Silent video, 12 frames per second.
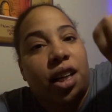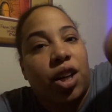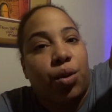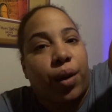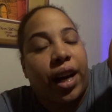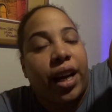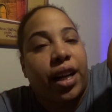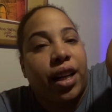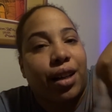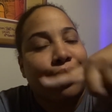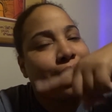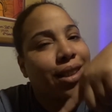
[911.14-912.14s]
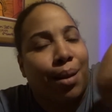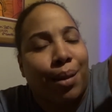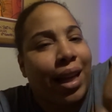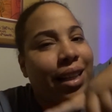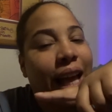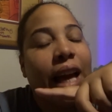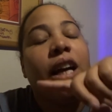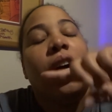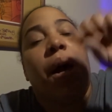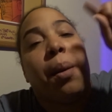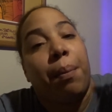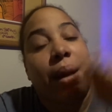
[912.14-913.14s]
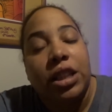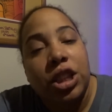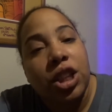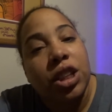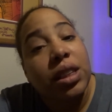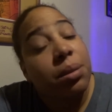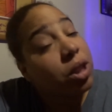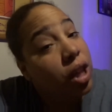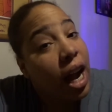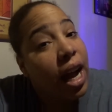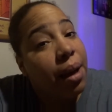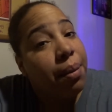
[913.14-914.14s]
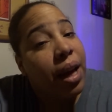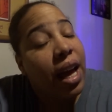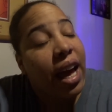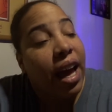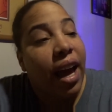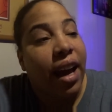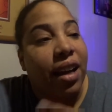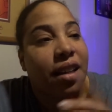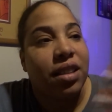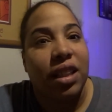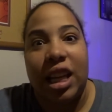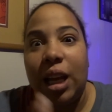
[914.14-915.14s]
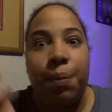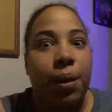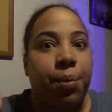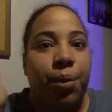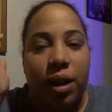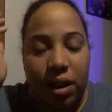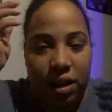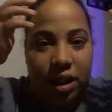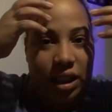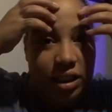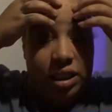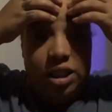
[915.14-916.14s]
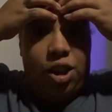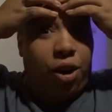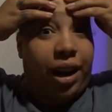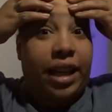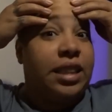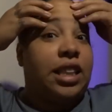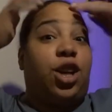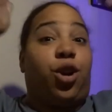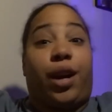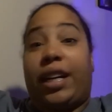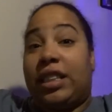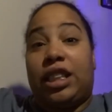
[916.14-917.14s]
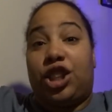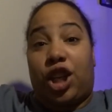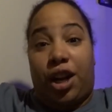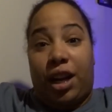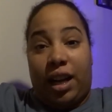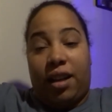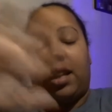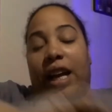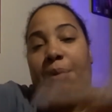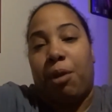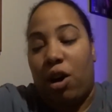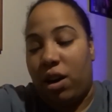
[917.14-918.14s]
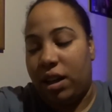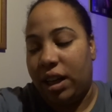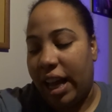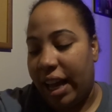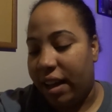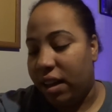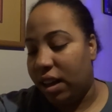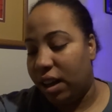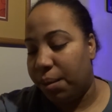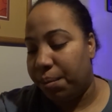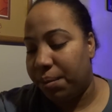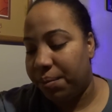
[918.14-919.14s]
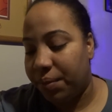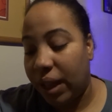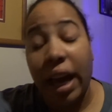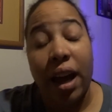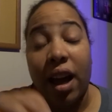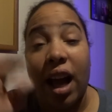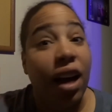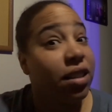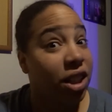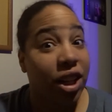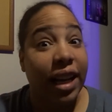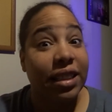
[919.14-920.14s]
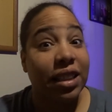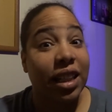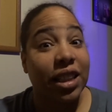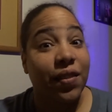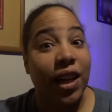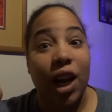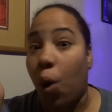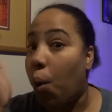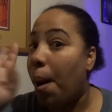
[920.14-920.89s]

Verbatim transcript: or right here, something like that. Make sure you subscribe and to keep up with this crazy journey that I'm on. And yeah, I'll see you guys in the next video.